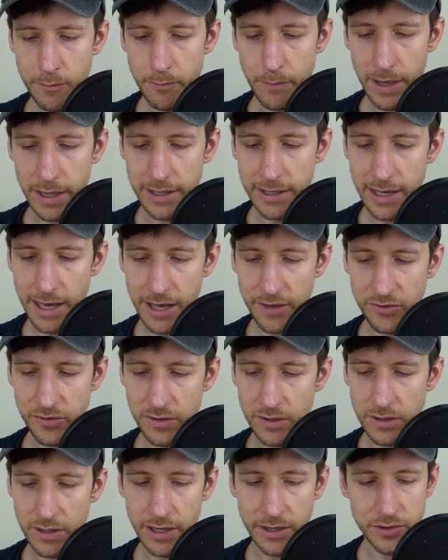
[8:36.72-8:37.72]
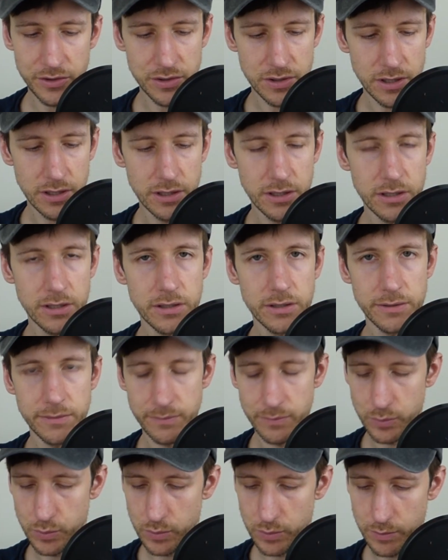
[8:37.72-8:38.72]
My gas and electric,
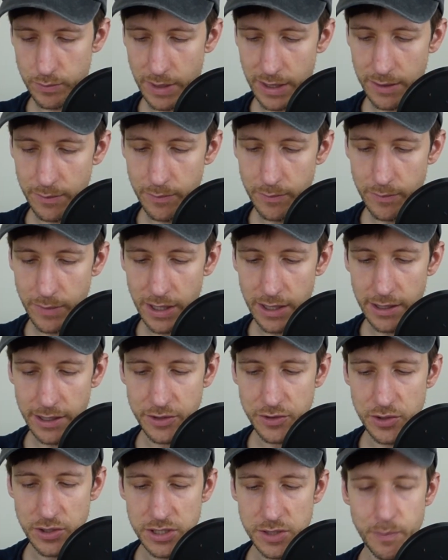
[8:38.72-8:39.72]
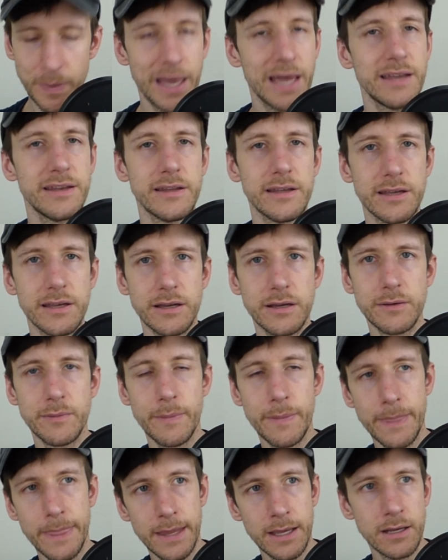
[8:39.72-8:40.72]
my electric's pending.
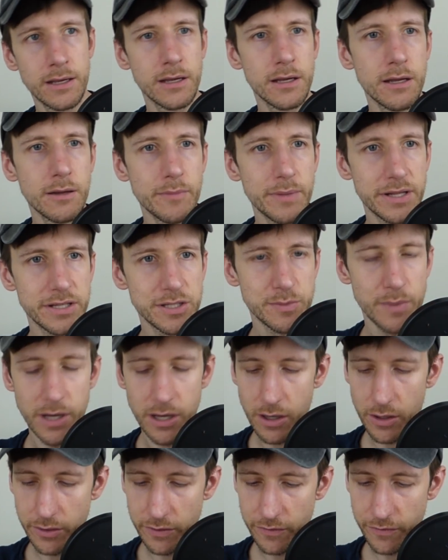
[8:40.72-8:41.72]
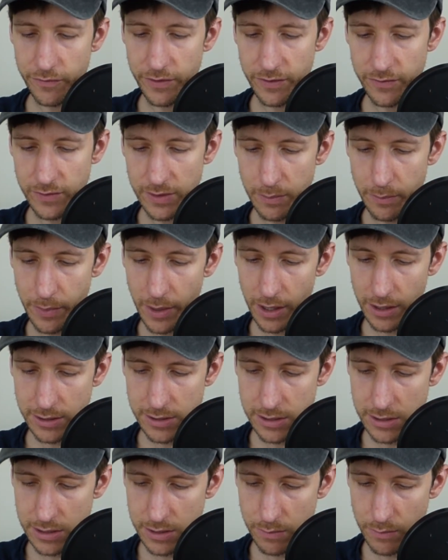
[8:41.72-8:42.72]
That's about
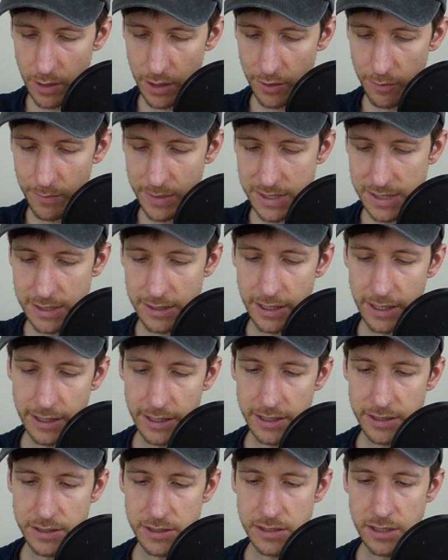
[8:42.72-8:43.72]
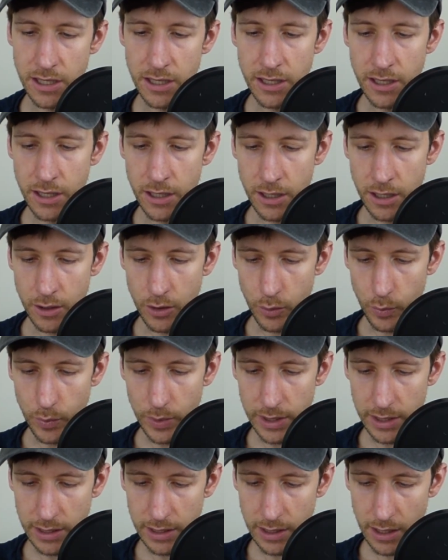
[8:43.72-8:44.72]
$150 this month. Miscellaneous,
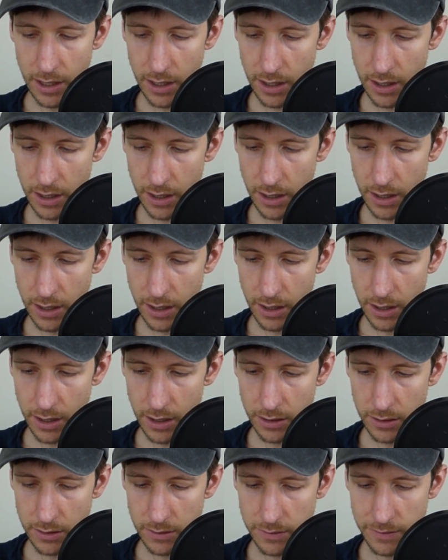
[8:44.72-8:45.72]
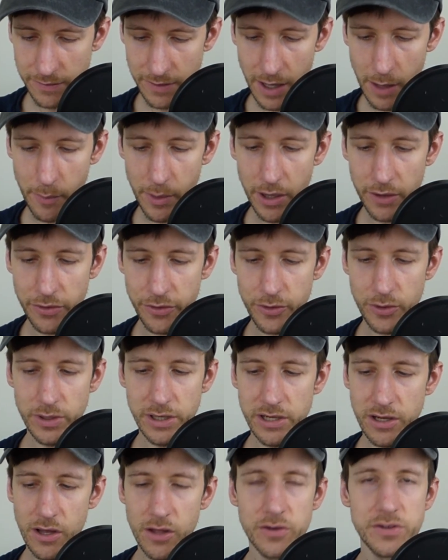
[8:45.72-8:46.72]
I bought
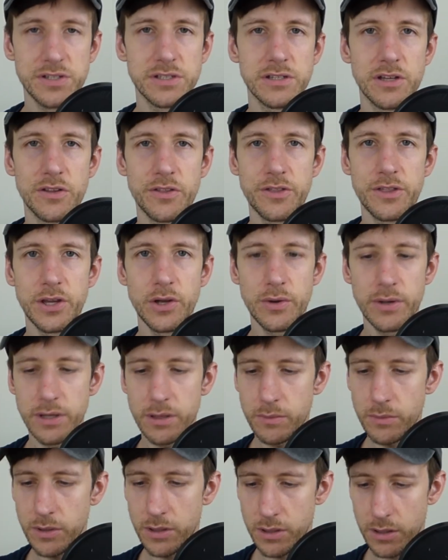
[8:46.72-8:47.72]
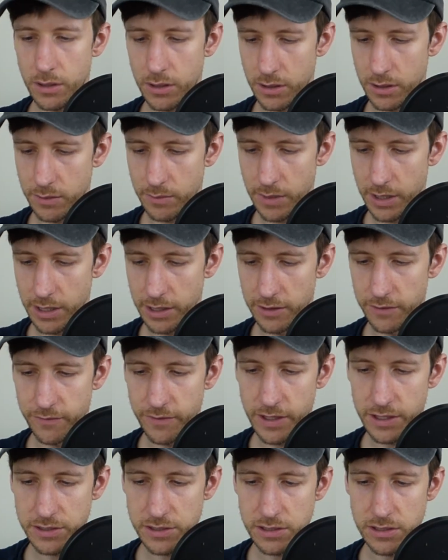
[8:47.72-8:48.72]
$30 in Ethereum on my
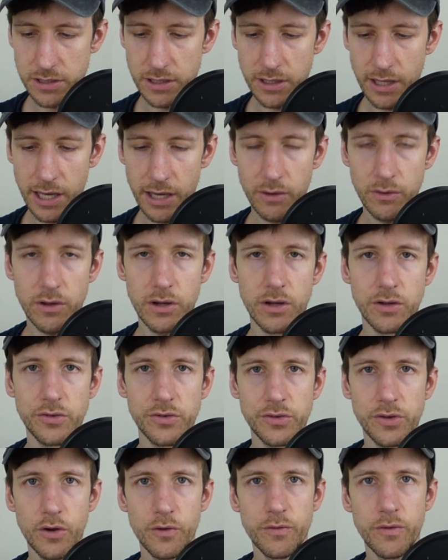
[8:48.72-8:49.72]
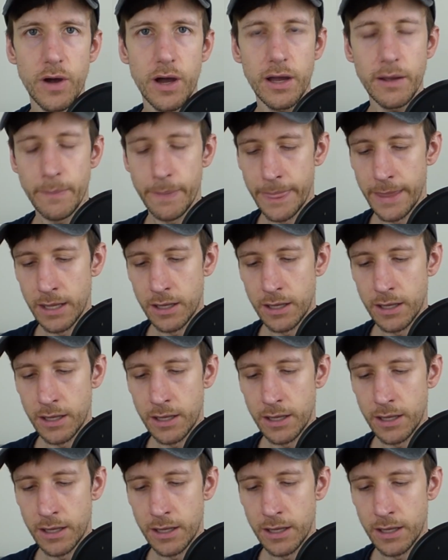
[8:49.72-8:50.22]
invest account on SoFi.